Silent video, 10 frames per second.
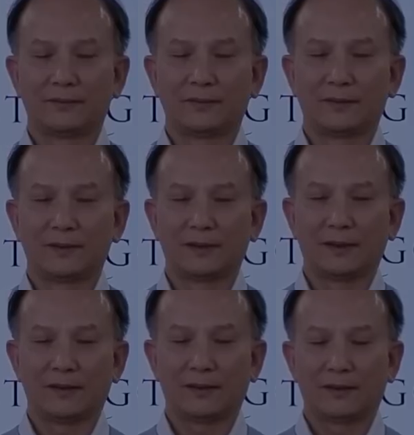
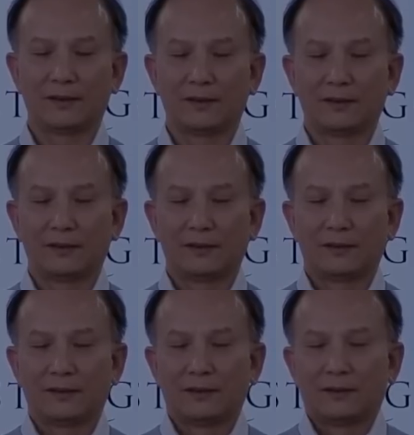
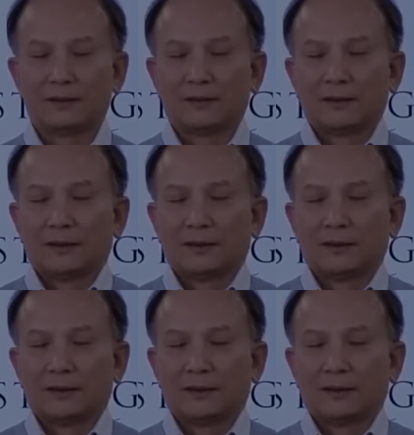Nobody speaks.